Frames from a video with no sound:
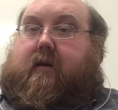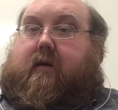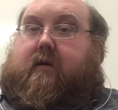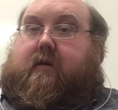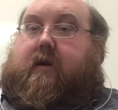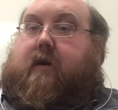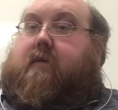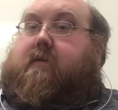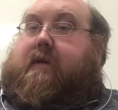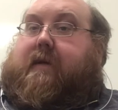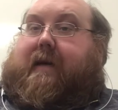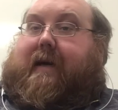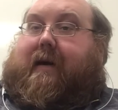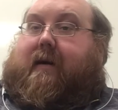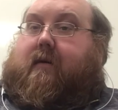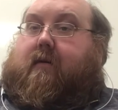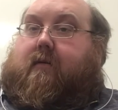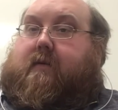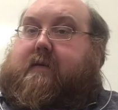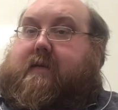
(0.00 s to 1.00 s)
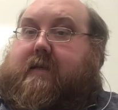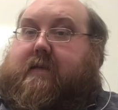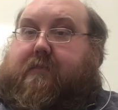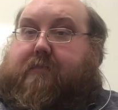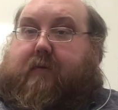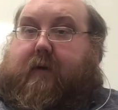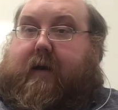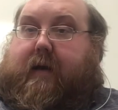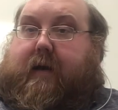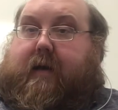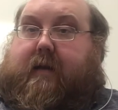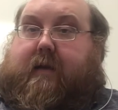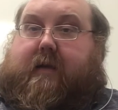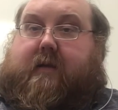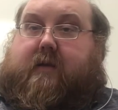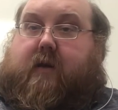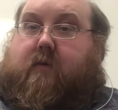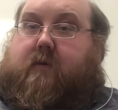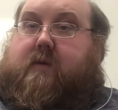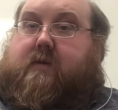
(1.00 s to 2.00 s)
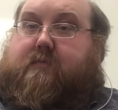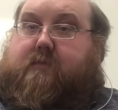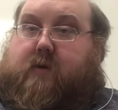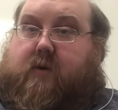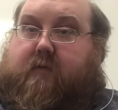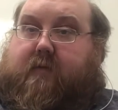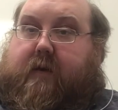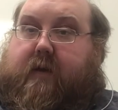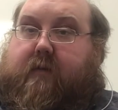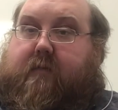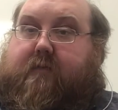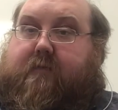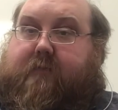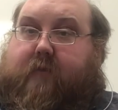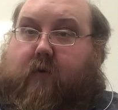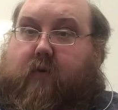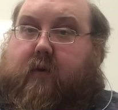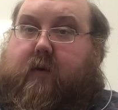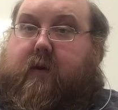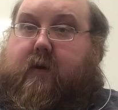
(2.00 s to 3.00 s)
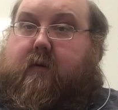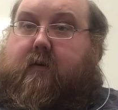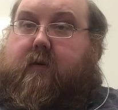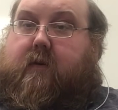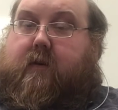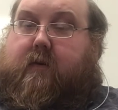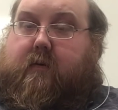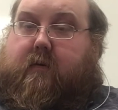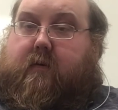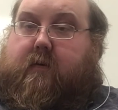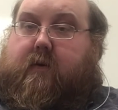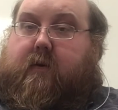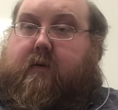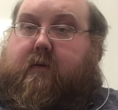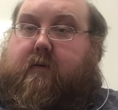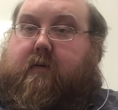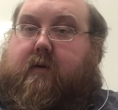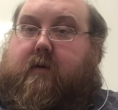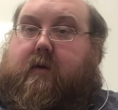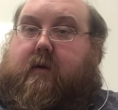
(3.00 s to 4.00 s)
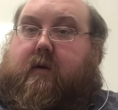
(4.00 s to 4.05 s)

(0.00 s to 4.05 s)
know that God always has a plan, and He's always moving for you and through you.